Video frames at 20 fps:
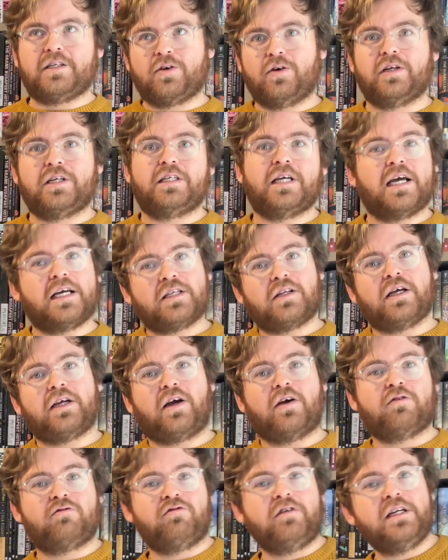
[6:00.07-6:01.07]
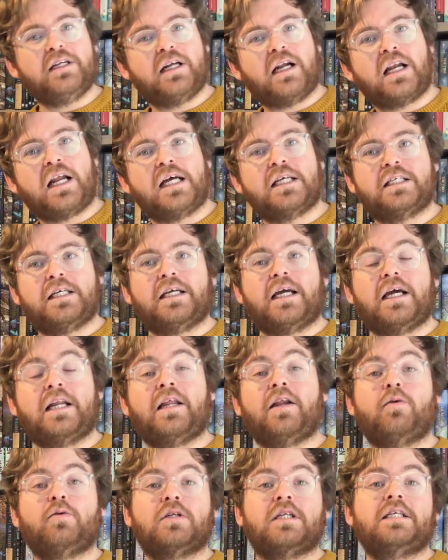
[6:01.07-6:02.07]
odd, yeah, it's like I was reading a classic and then
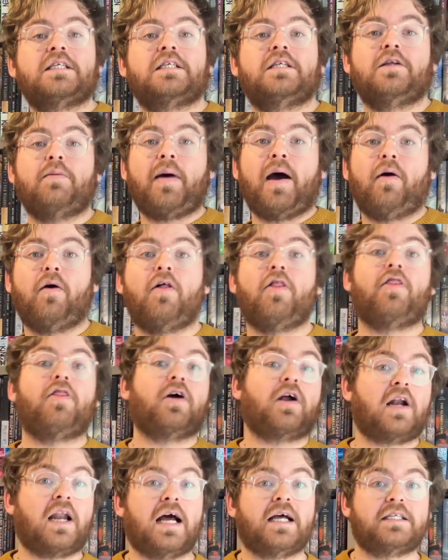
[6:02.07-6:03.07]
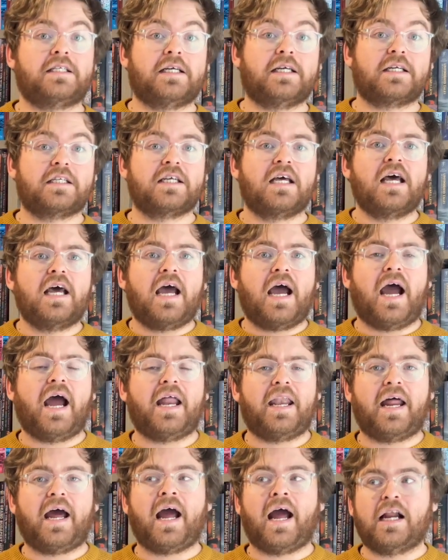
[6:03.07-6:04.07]
I was listening about the classics.
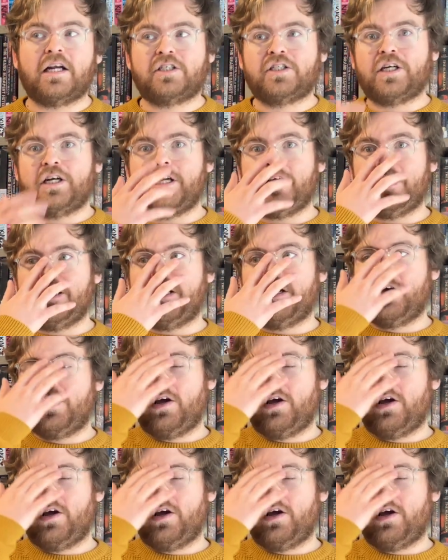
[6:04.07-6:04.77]
And actually,